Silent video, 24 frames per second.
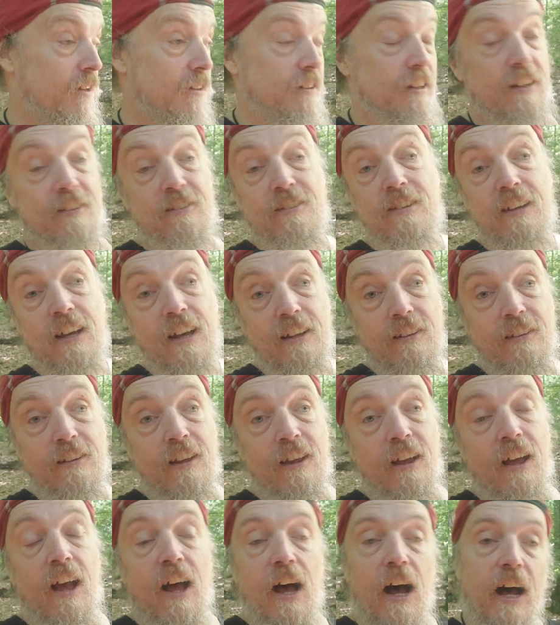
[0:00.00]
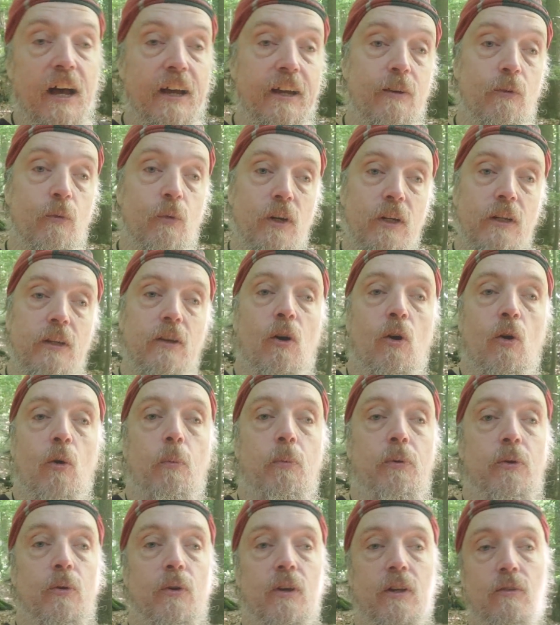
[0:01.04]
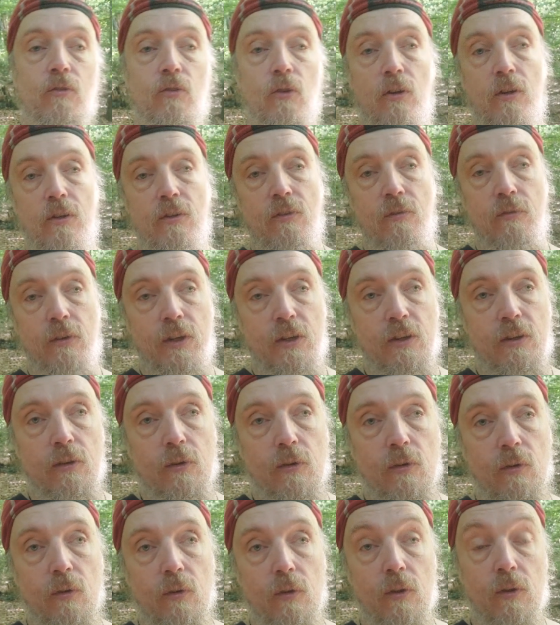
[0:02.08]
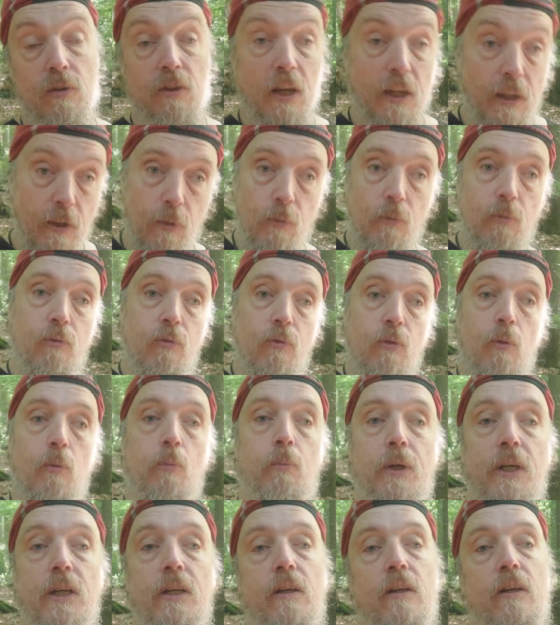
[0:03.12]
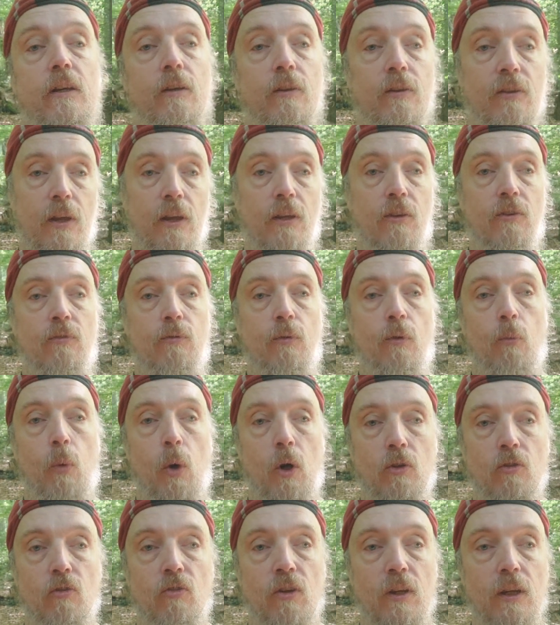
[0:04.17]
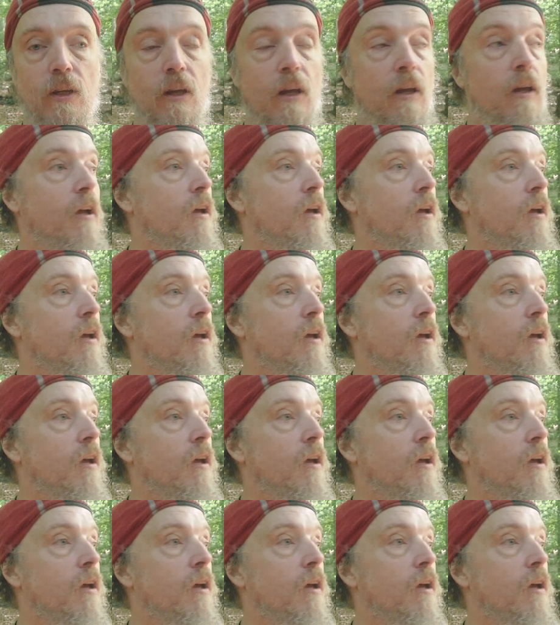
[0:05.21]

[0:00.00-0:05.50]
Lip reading: That said, I really hope you enjoyed the video. Thank you for being here. Thanks for watching.